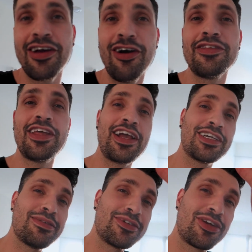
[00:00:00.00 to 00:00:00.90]
y'all. Thank you
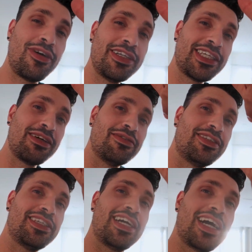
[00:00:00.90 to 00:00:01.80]
guys so much for watching, and we'll
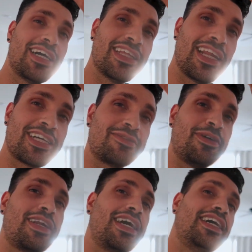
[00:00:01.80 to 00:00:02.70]
see you guys on the next
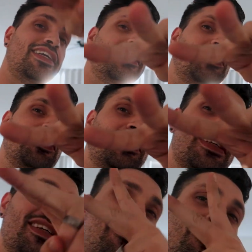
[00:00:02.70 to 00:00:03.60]
one. Deuces,